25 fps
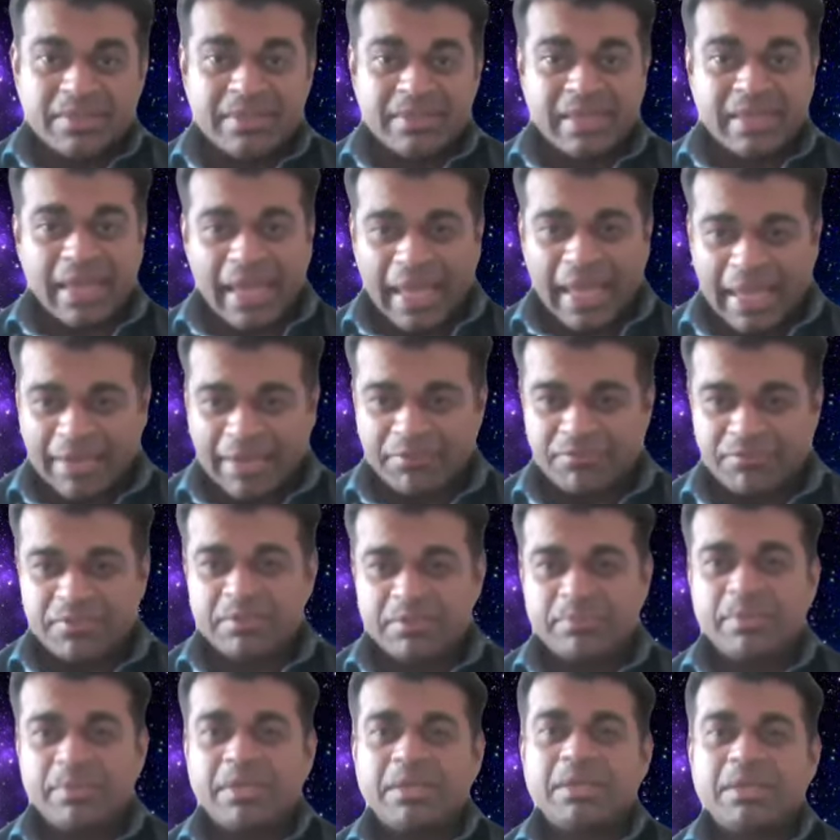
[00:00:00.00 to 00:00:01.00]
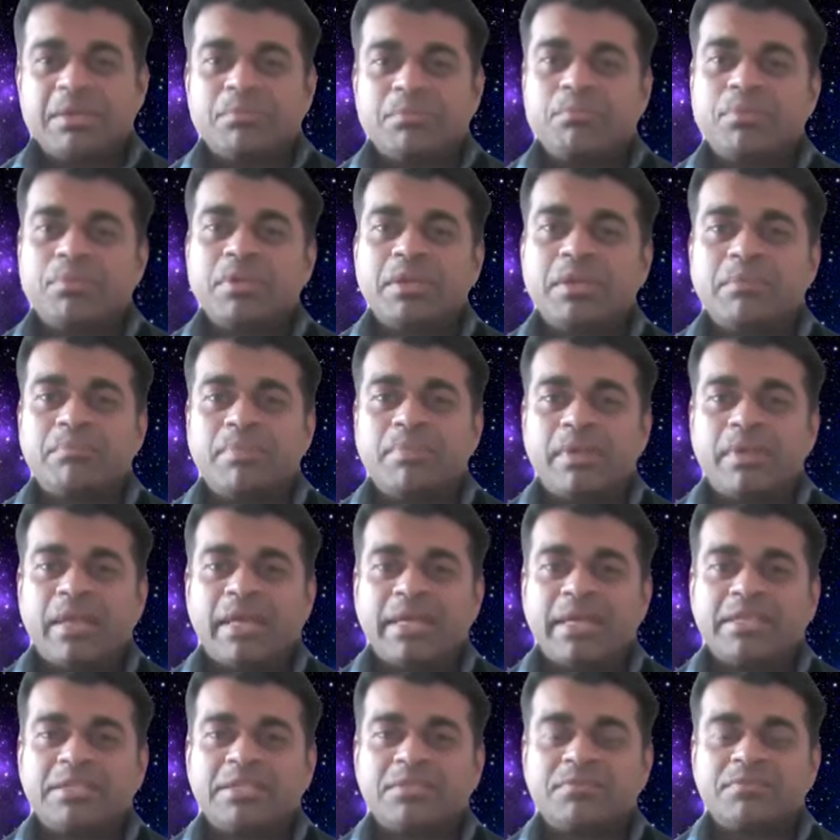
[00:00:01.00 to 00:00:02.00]
They have to be put in
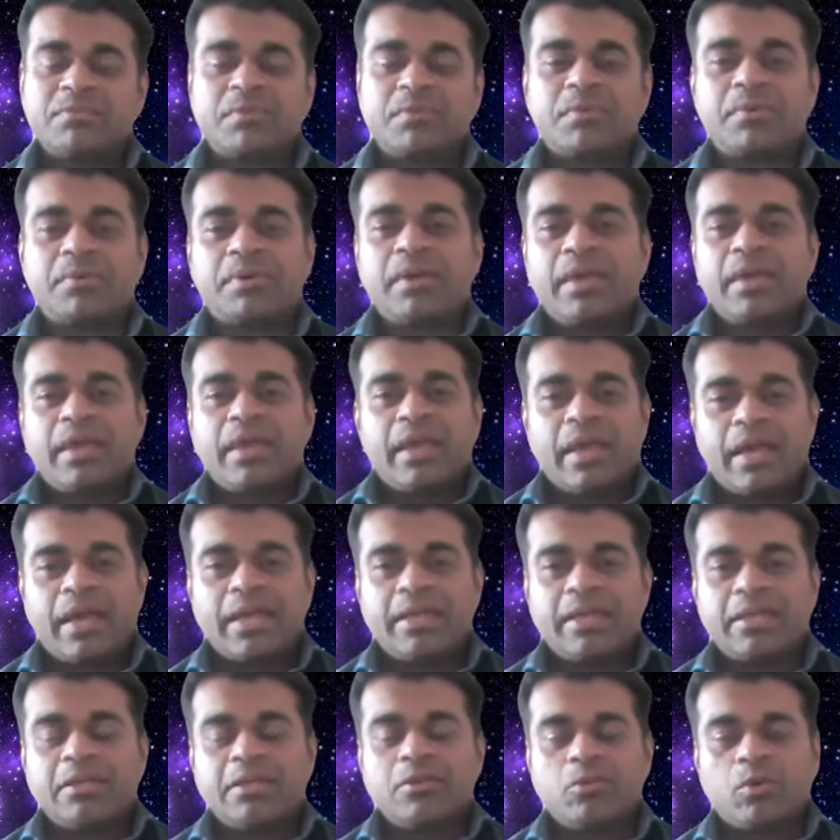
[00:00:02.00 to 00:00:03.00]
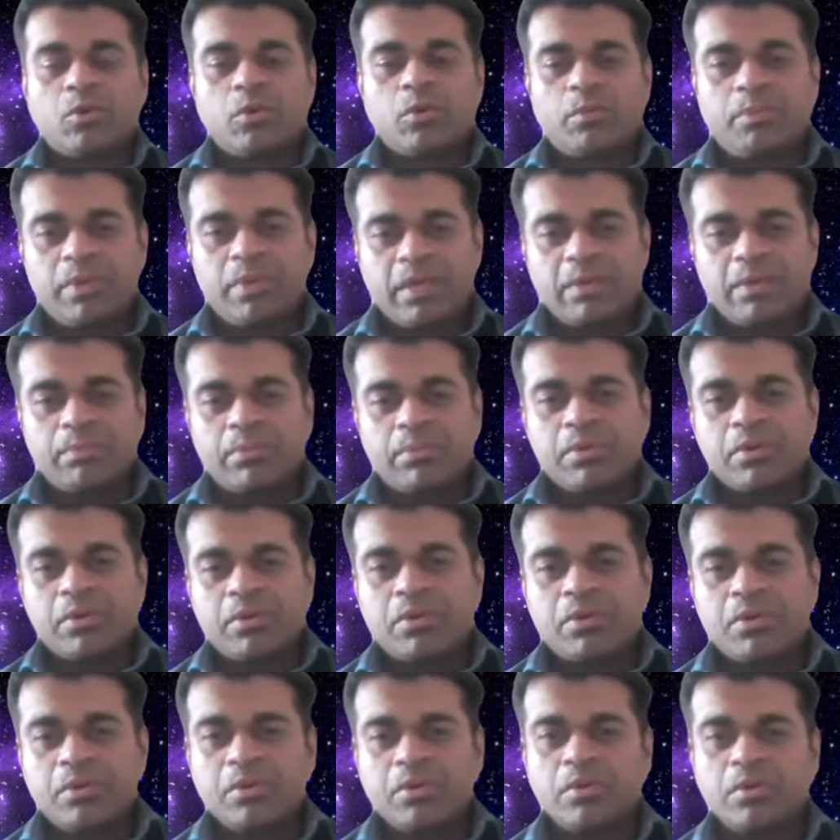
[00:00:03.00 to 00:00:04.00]
place for any and all people
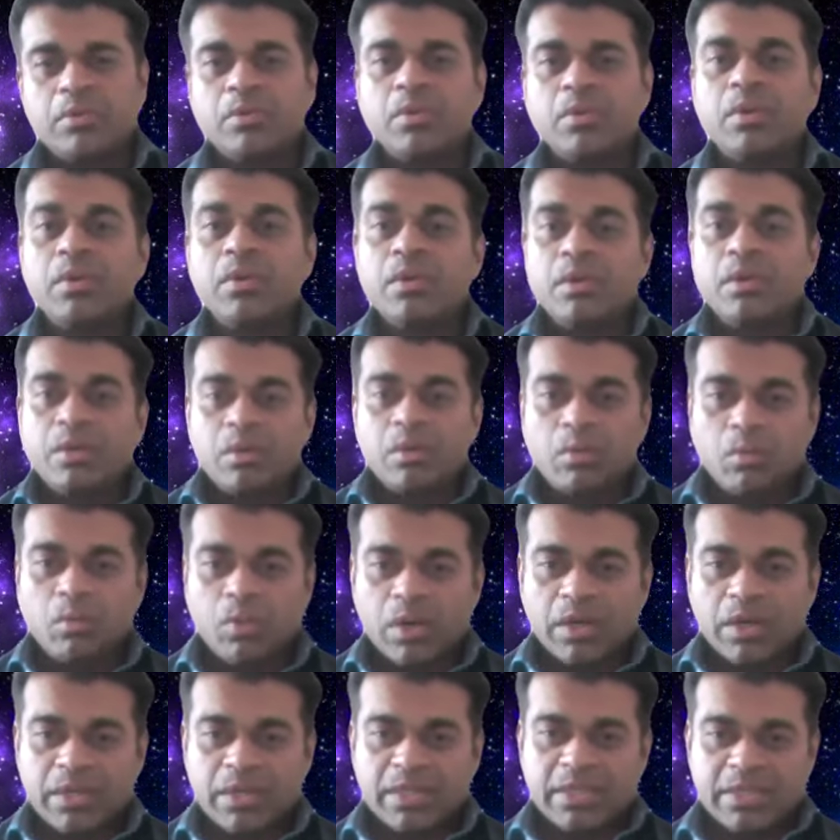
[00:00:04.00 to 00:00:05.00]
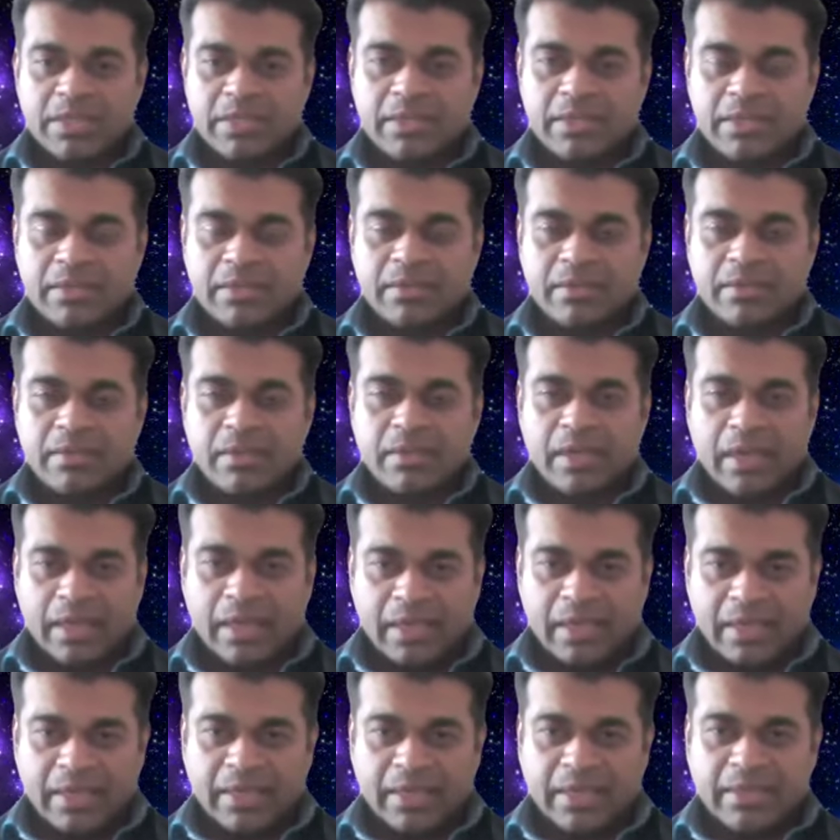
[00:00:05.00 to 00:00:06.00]
who work in
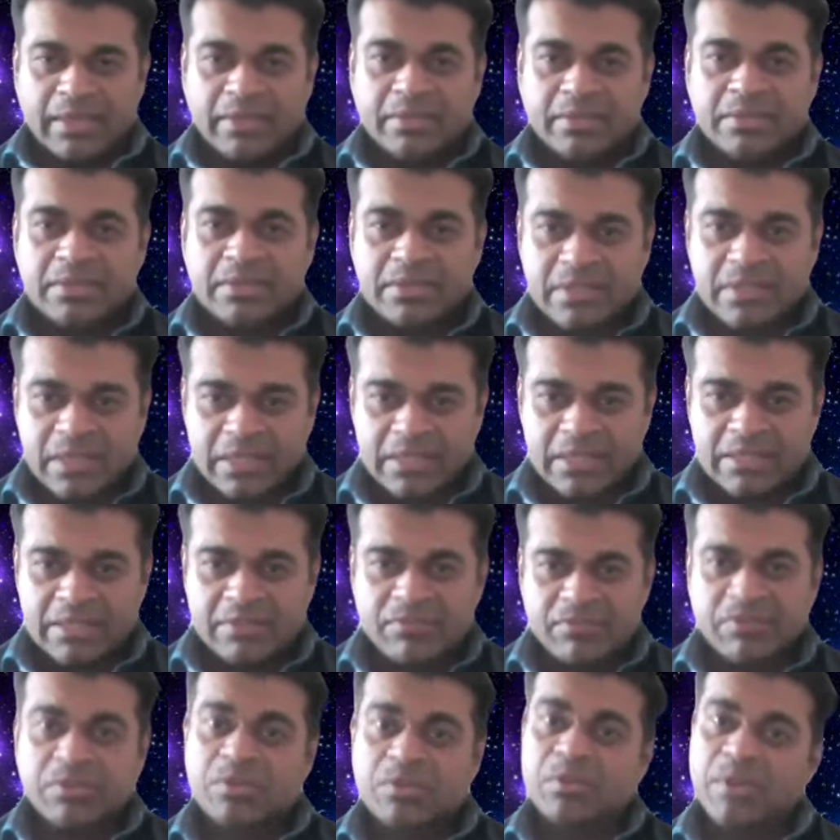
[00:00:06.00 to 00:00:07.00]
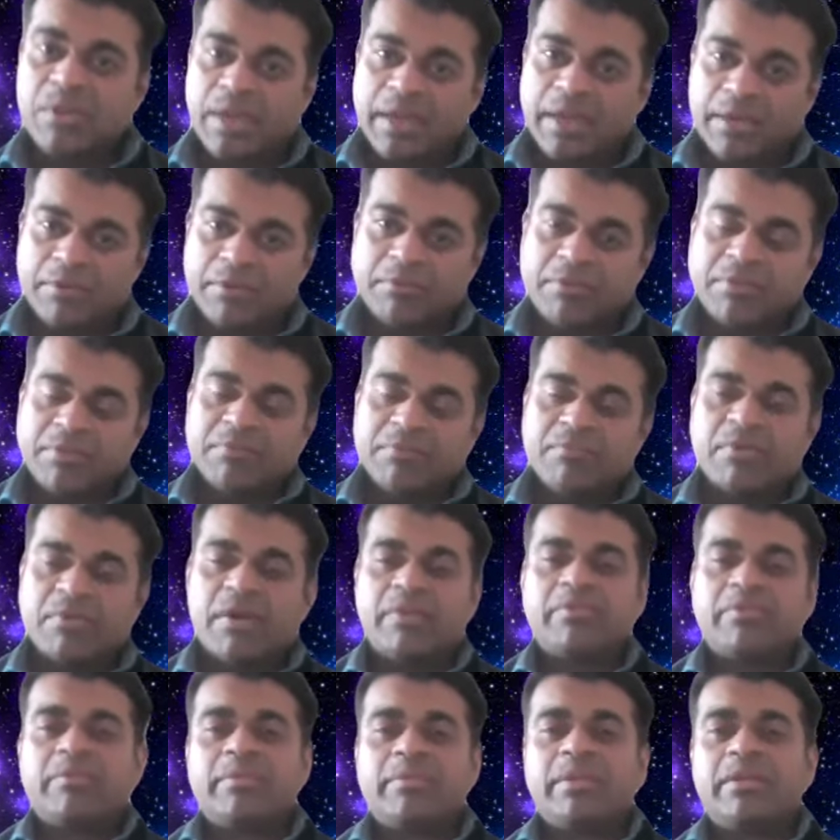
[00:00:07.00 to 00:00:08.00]
a scientific or health
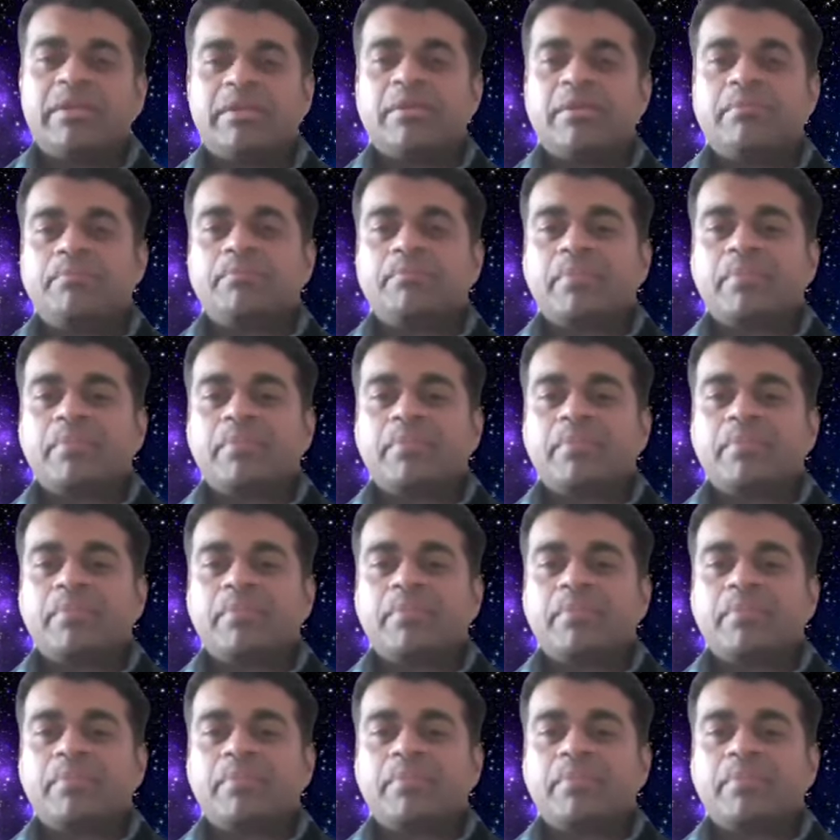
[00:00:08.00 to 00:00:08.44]
environment.